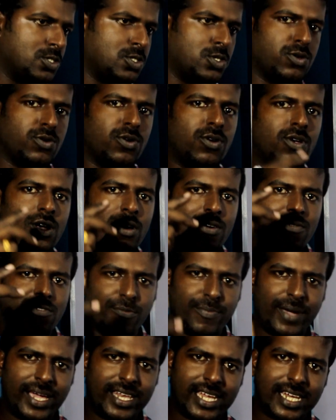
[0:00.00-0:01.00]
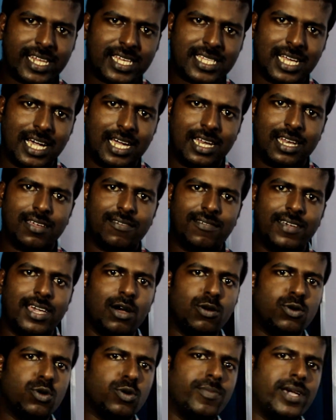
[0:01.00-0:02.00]
So for maintaining that, we
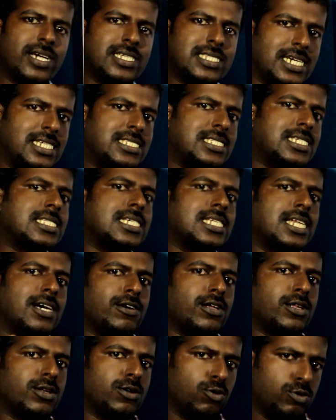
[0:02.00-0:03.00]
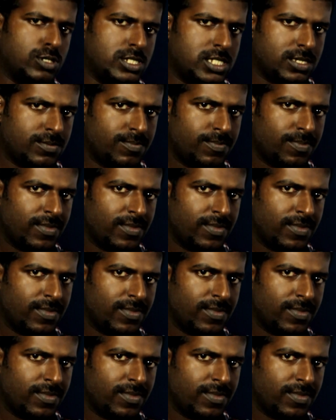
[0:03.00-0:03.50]
have to make changes in our rules.